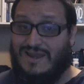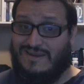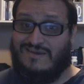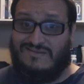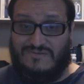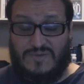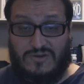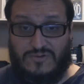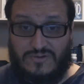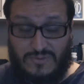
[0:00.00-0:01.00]
I canceled
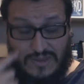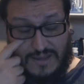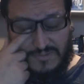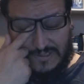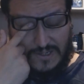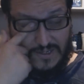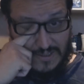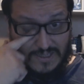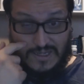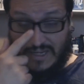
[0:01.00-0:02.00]
my order with Amazon,